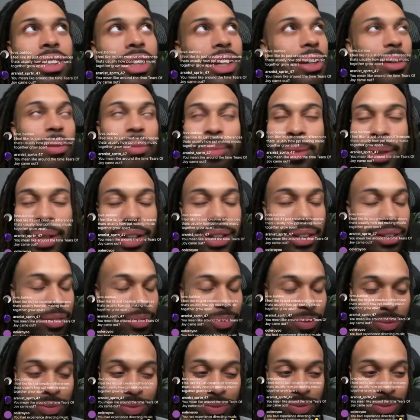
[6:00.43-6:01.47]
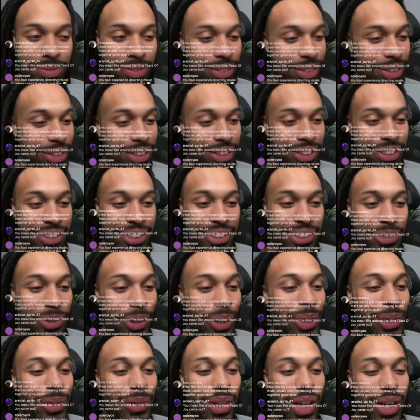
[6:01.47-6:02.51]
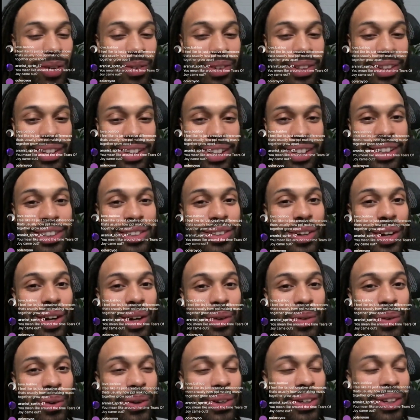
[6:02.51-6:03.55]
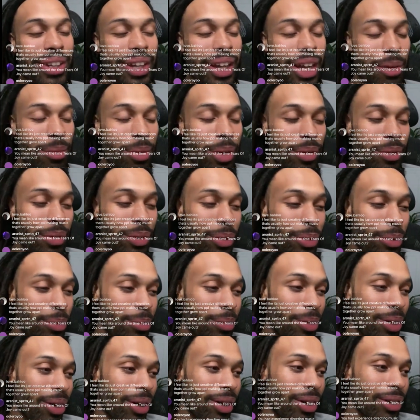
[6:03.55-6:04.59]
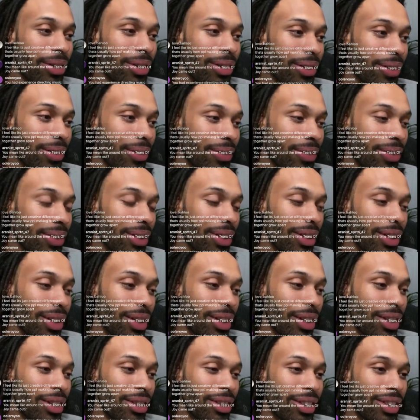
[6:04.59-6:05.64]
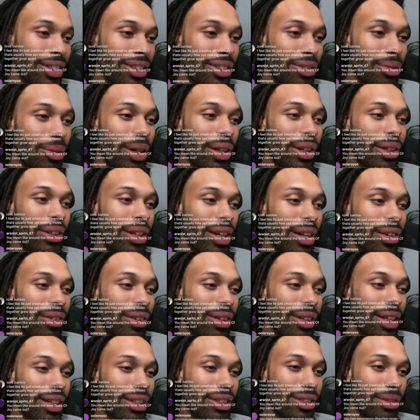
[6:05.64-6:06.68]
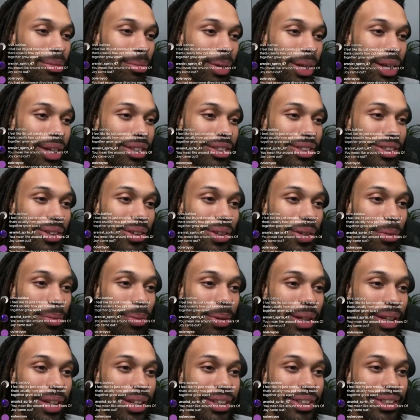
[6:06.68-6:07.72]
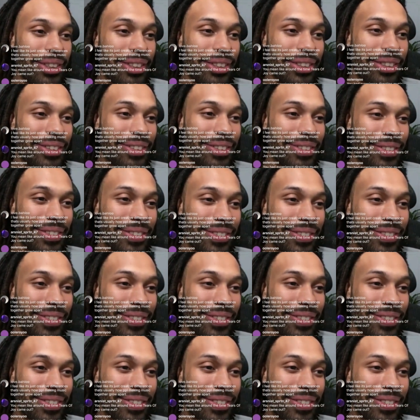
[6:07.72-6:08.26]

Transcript: was like, man, so why you never, I quoted the MF Doom bar, So this is why you never let your mans know your plans.